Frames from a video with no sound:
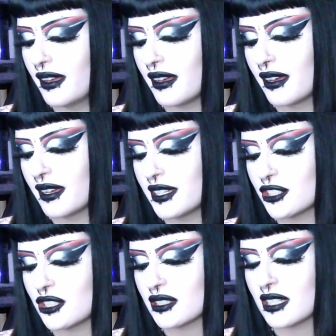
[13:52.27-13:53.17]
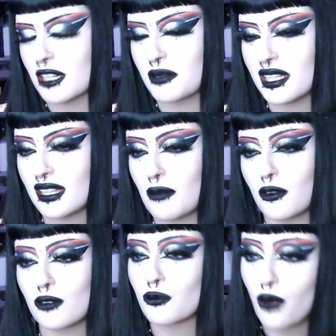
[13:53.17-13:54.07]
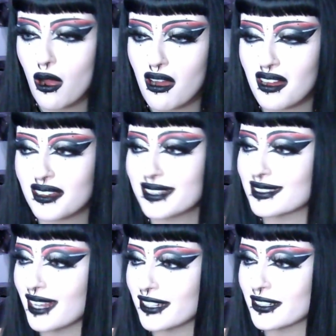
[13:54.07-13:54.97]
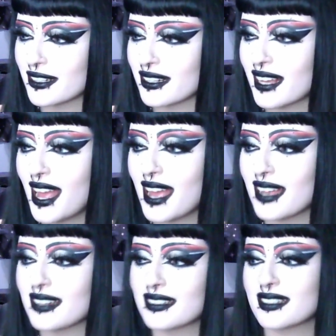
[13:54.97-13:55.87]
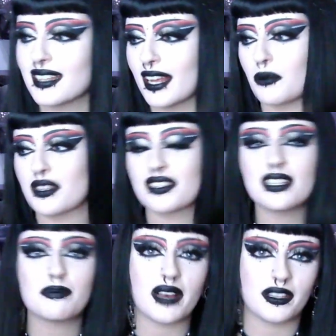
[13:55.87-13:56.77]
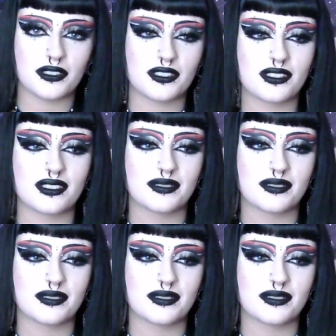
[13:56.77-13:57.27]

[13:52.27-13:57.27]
It's just gonna be a lot more raw and tender. And, like, with seatbelts,